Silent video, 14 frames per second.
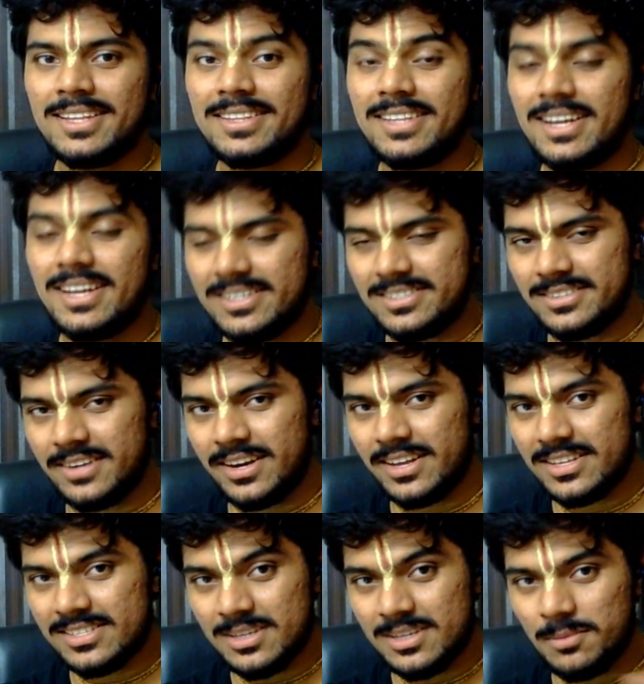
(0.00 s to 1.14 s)
that is running
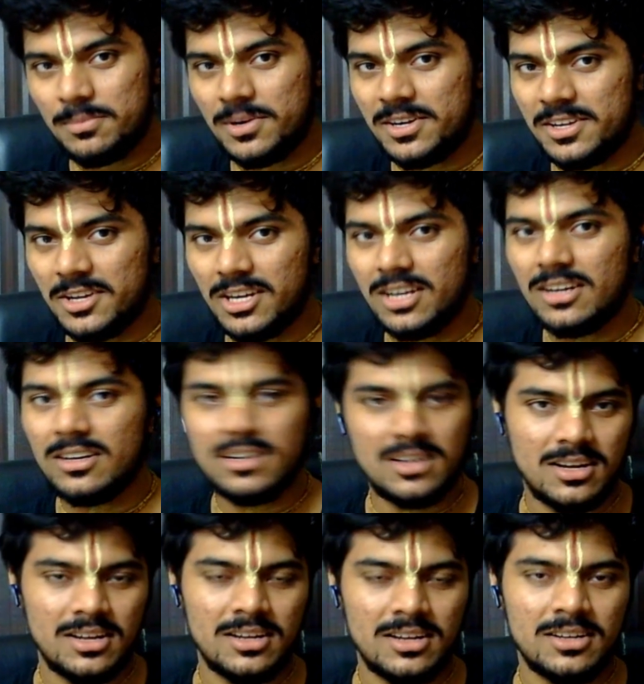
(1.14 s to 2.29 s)
some particular
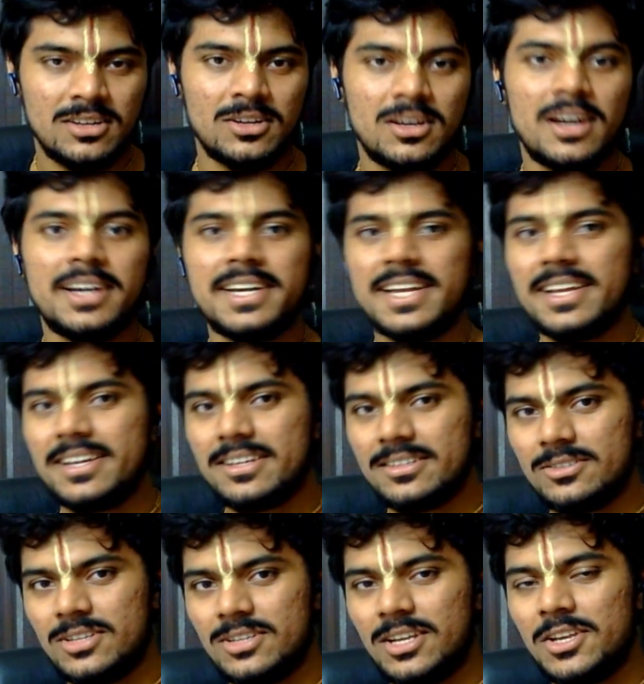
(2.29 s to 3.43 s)
container
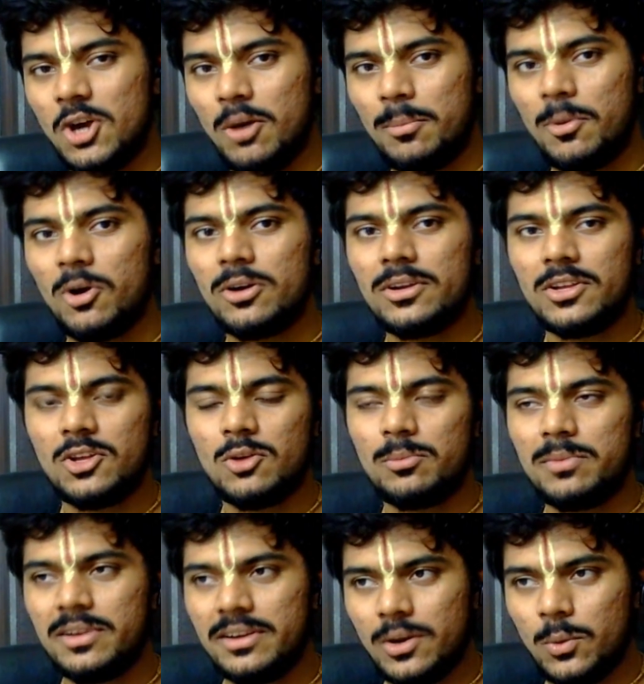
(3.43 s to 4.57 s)
in your pod. You've
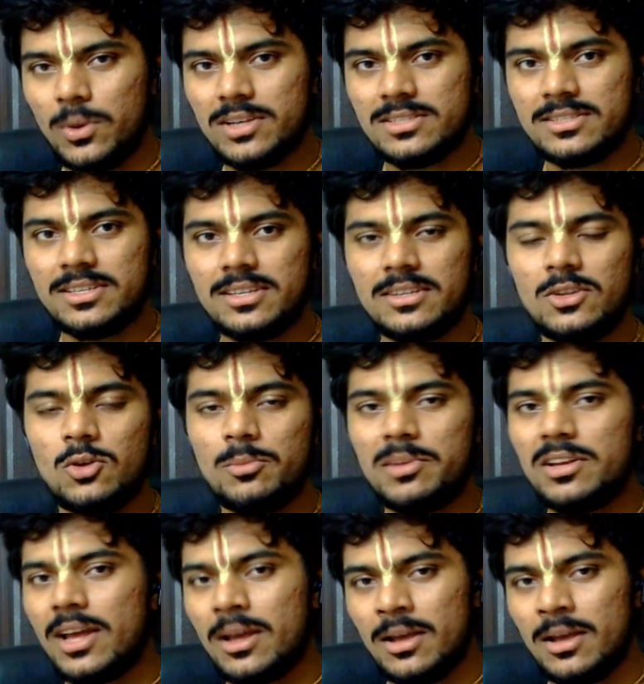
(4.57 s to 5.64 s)
been requesting, you've been